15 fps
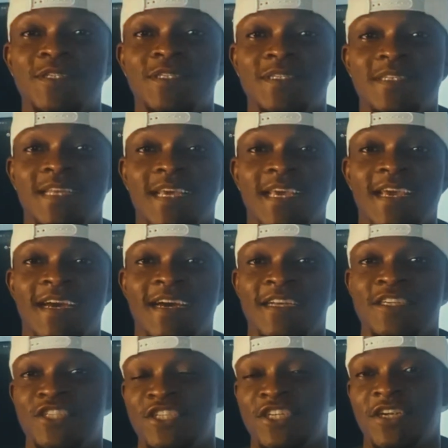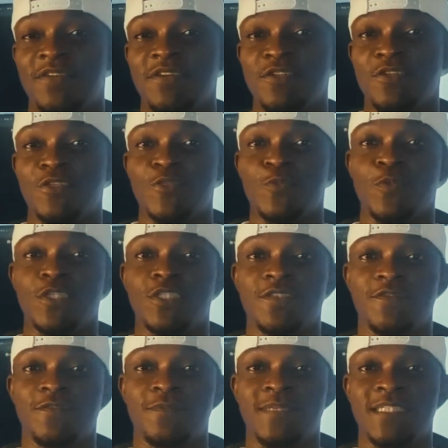us today and sharing those words
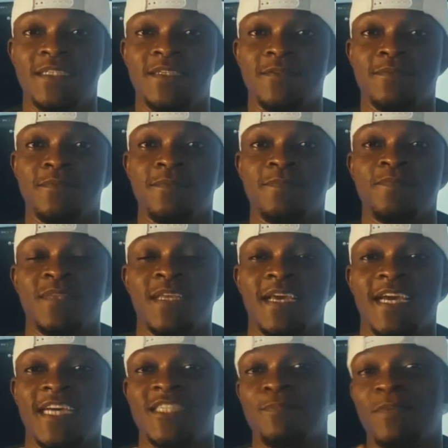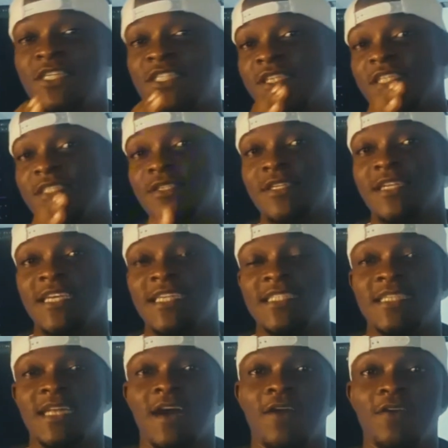of wisdom, especially to
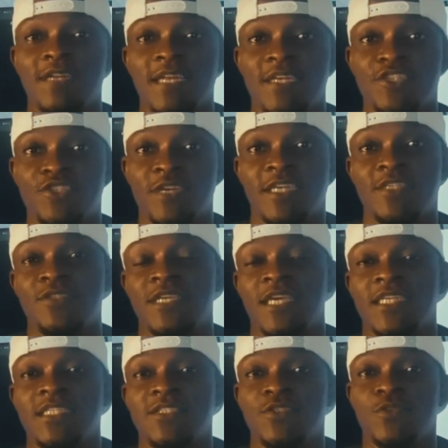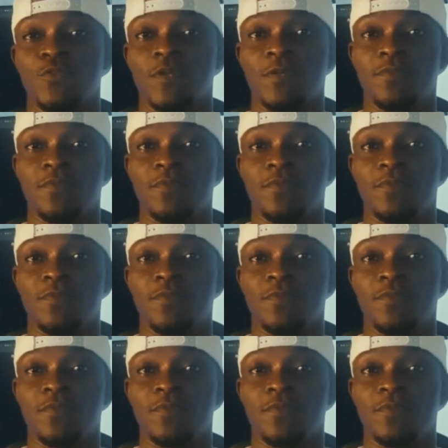ladies out there trying to get into